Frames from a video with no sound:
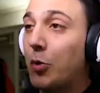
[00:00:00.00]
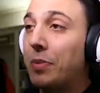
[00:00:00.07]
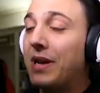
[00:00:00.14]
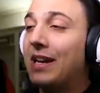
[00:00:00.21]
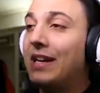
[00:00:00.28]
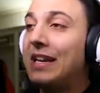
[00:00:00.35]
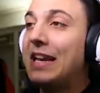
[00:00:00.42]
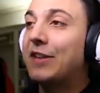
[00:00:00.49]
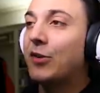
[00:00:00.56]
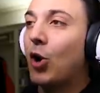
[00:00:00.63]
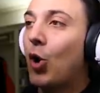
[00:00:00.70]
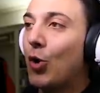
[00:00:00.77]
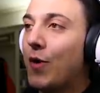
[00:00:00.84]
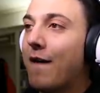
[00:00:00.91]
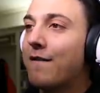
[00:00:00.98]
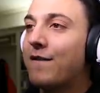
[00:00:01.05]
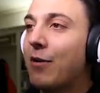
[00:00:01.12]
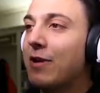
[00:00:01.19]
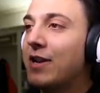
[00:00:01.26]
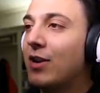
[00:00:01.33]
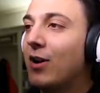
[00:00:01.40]
topic leads on
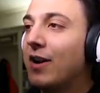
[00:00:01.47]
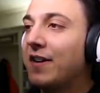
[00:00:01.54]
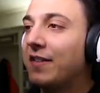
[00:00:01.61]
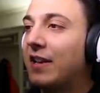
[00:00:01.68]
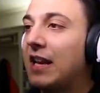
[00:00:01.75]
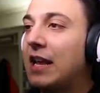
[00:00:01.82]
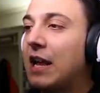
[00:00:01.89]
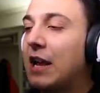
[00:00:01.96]
very nicely